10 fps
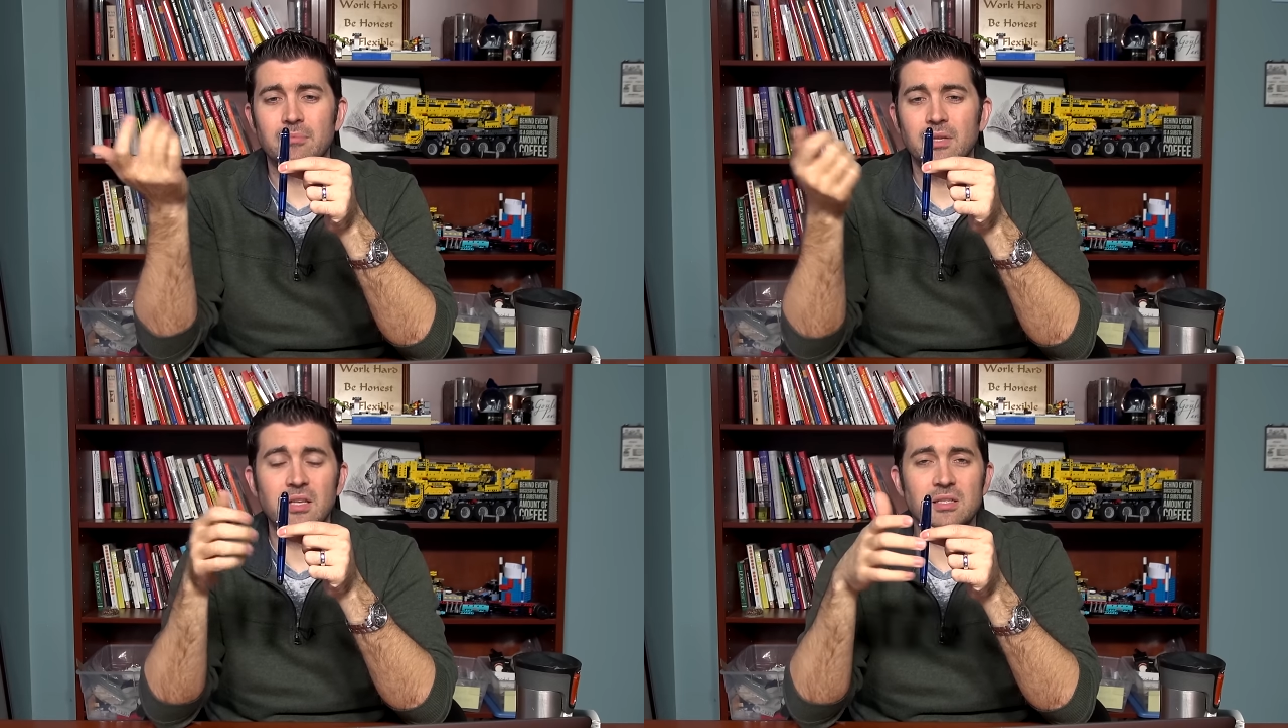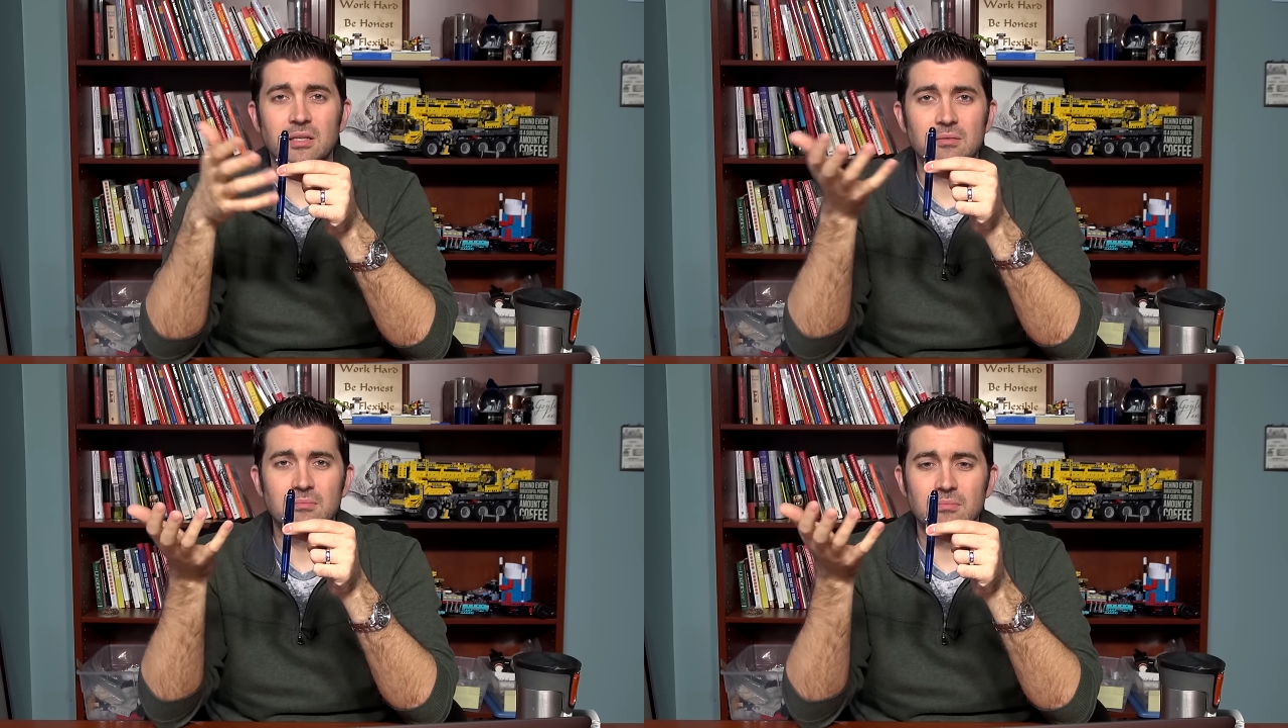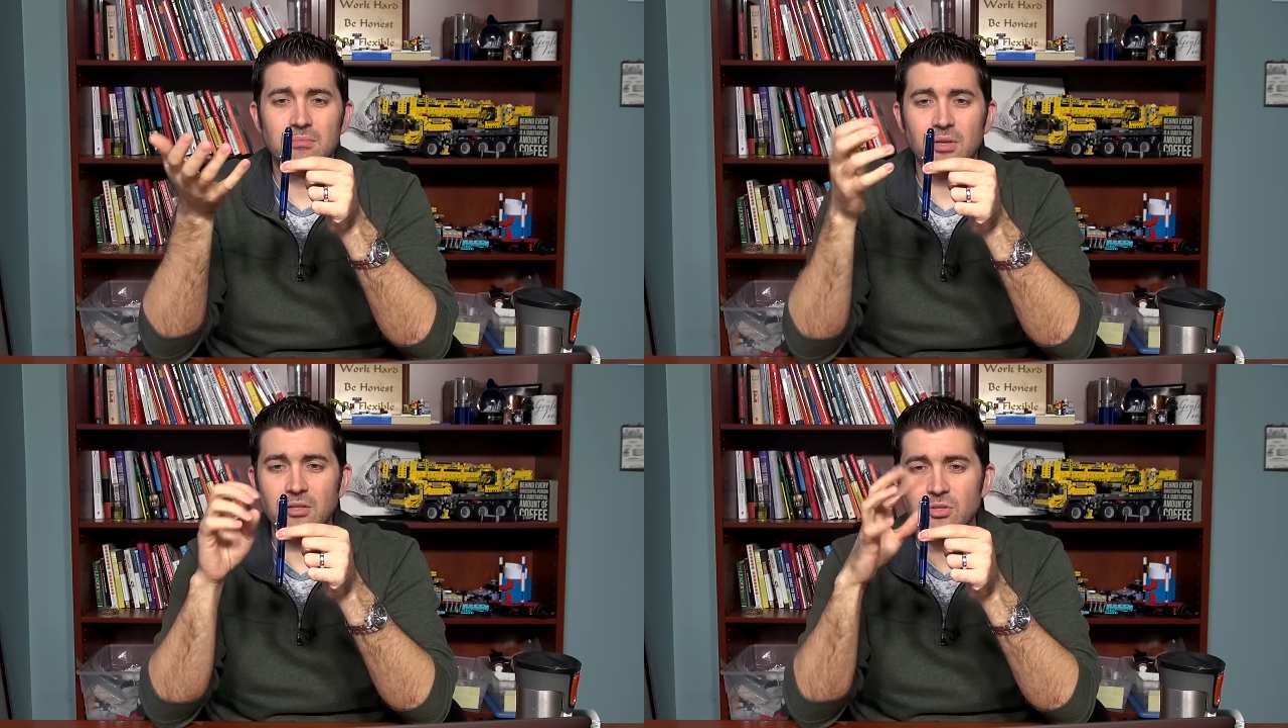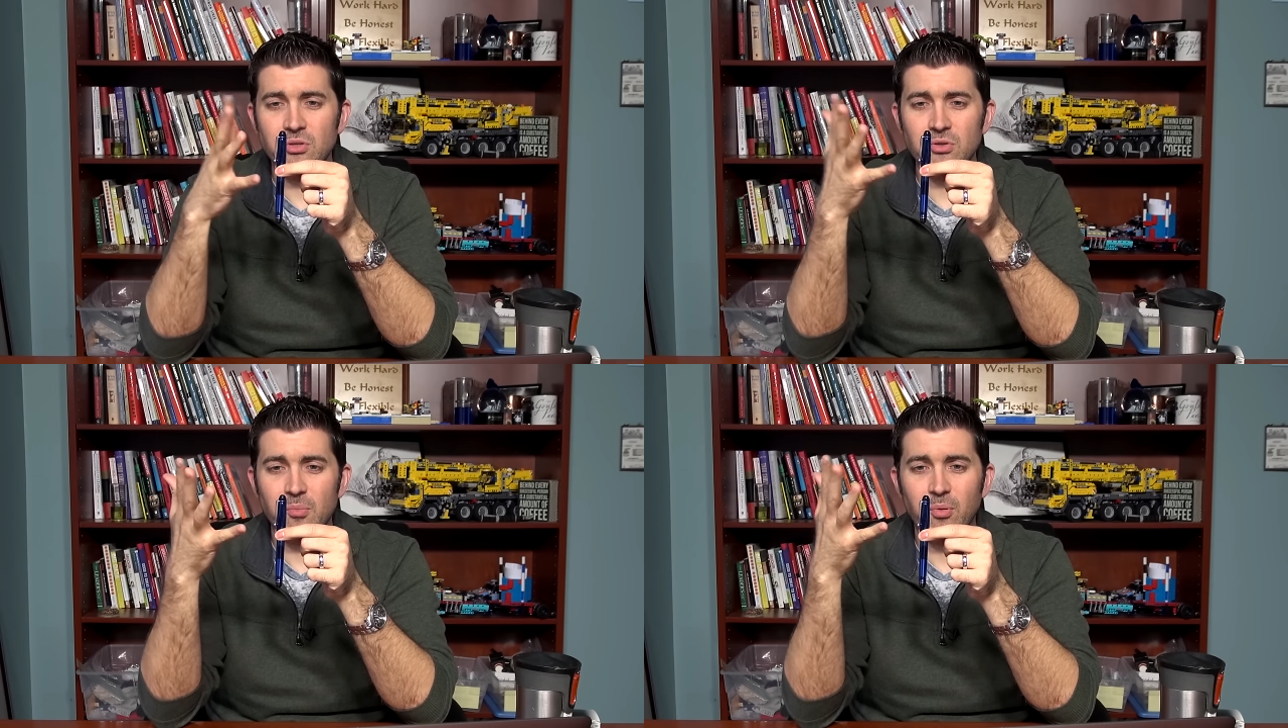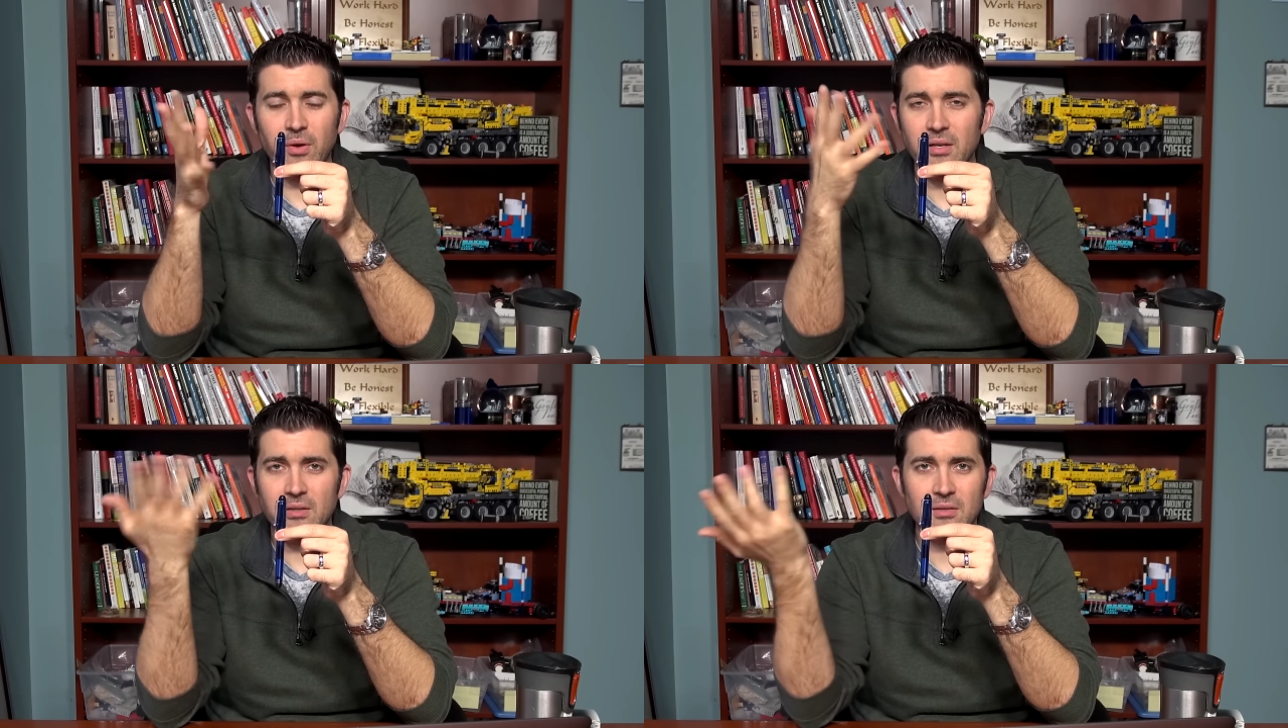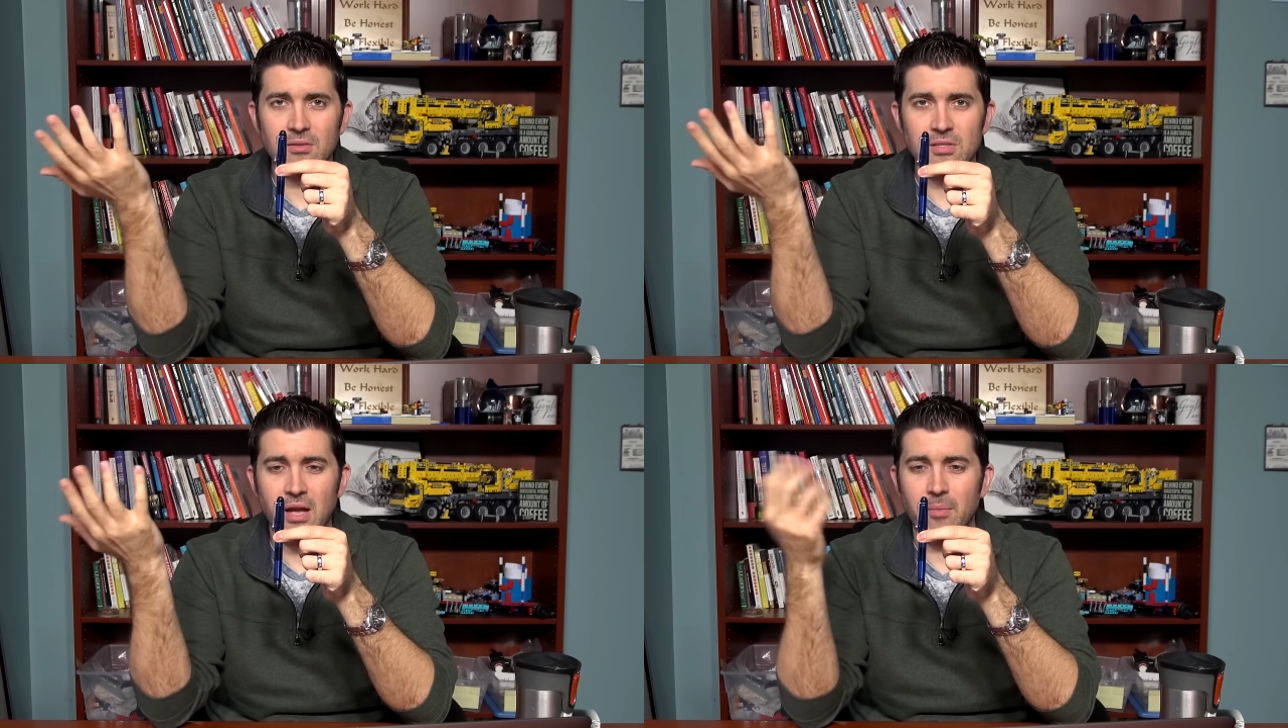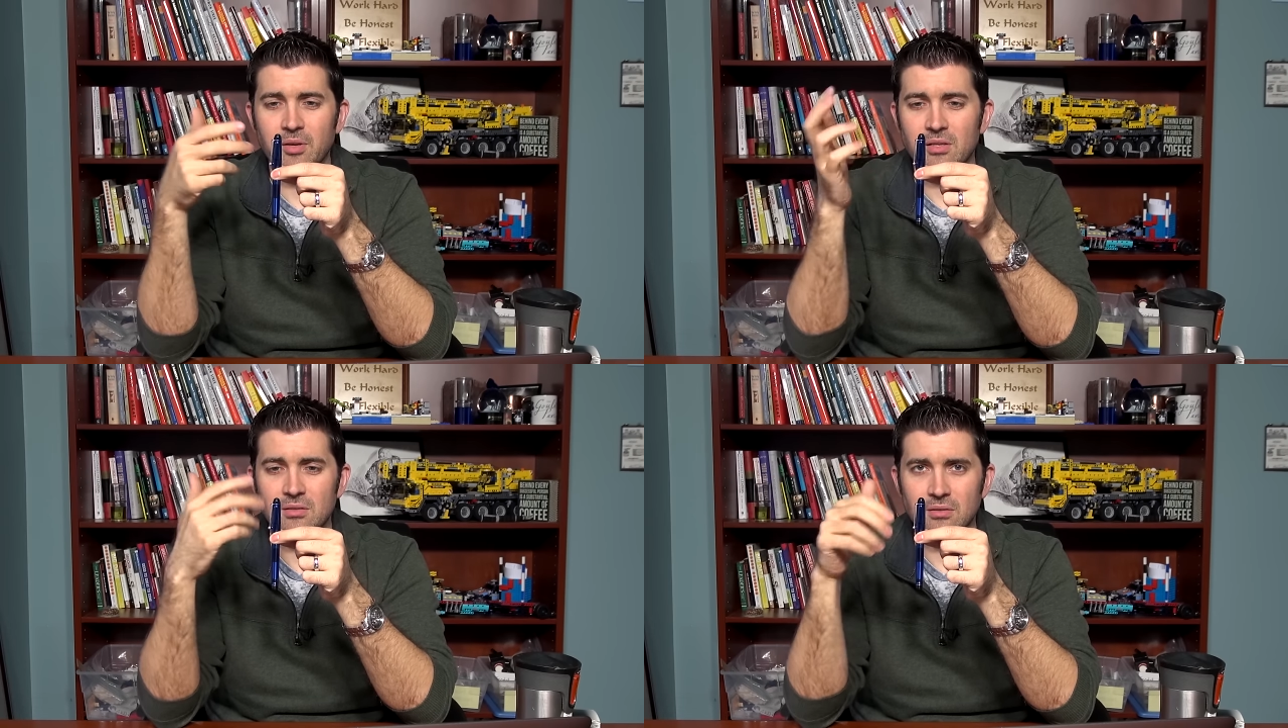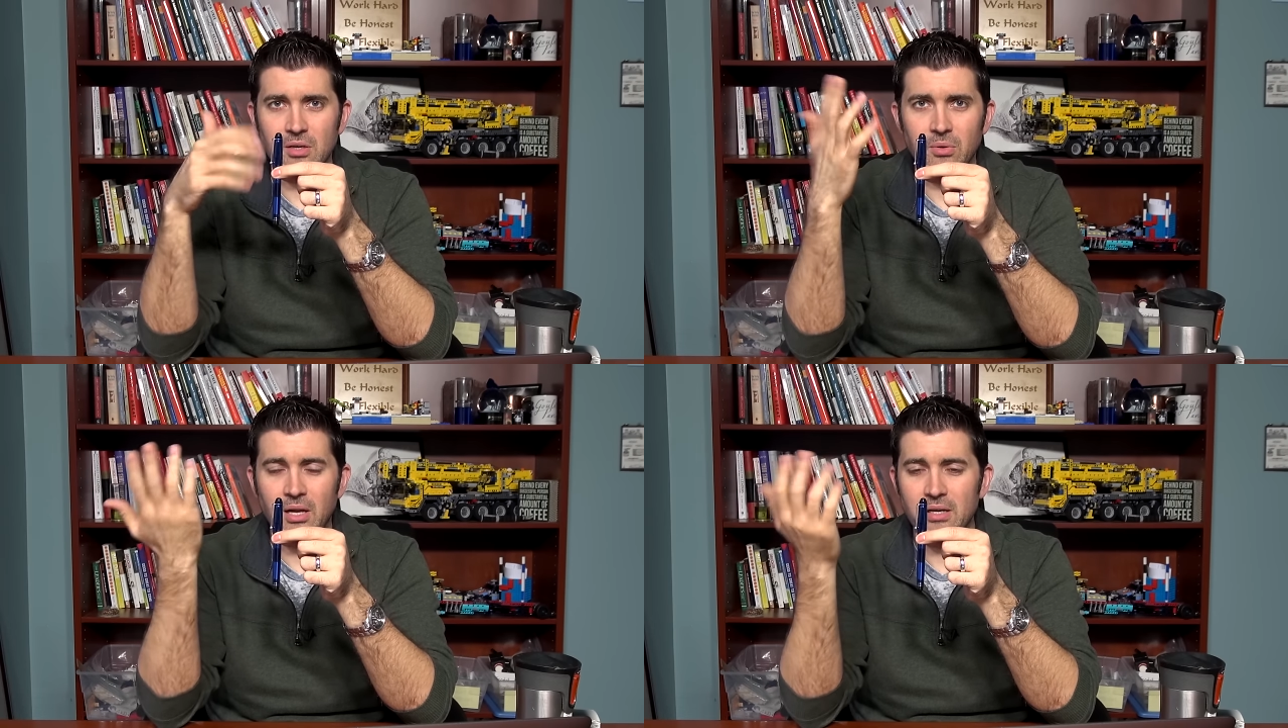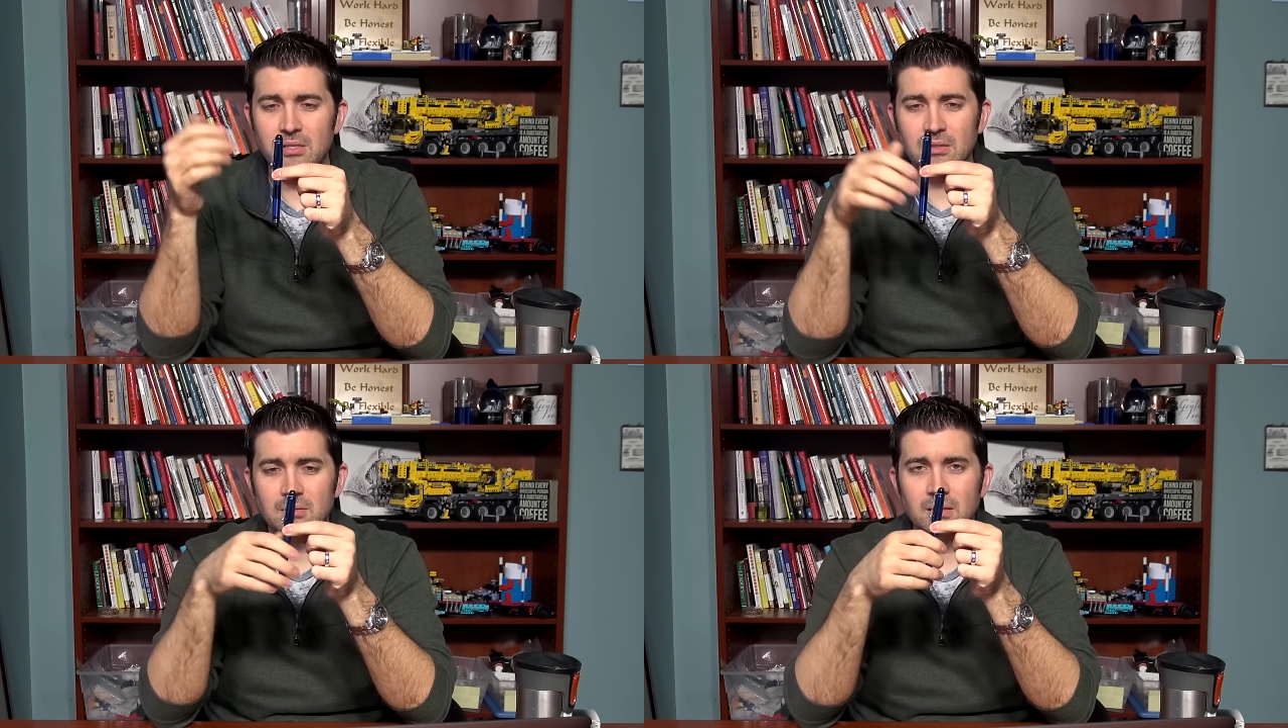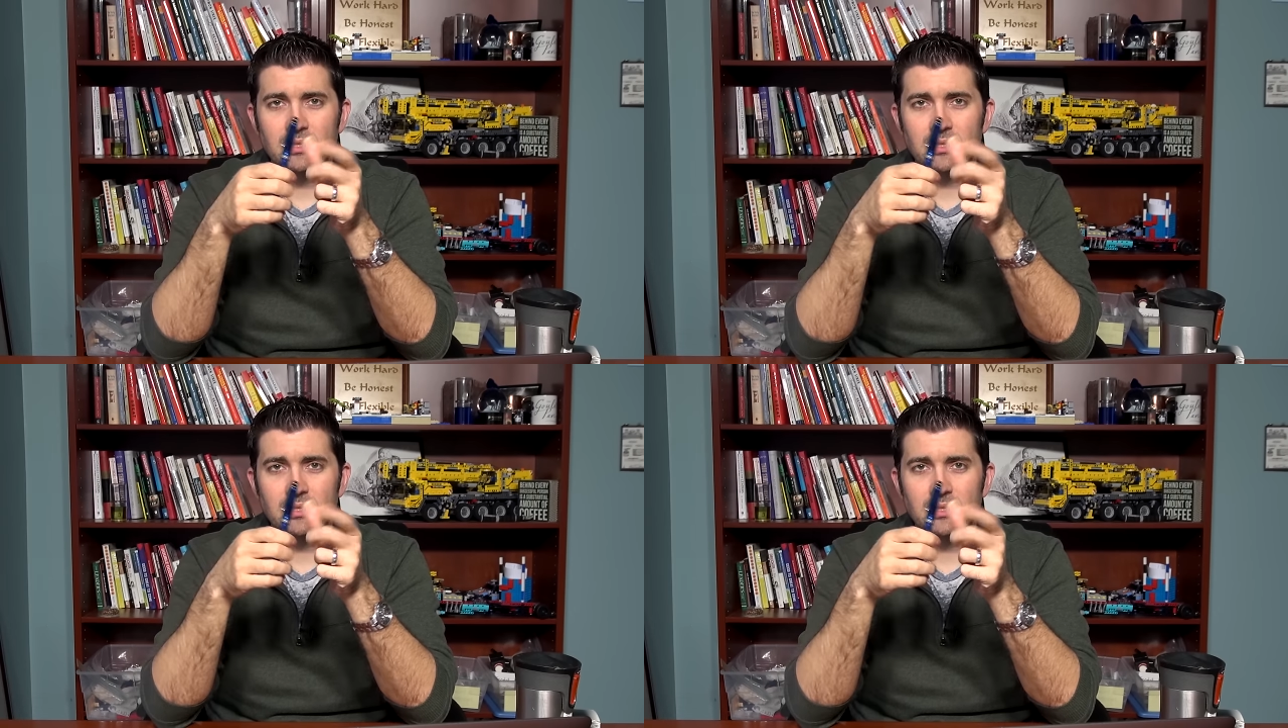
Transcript: And that's it it'll do it to a point and then it'll stop because it'll equalize and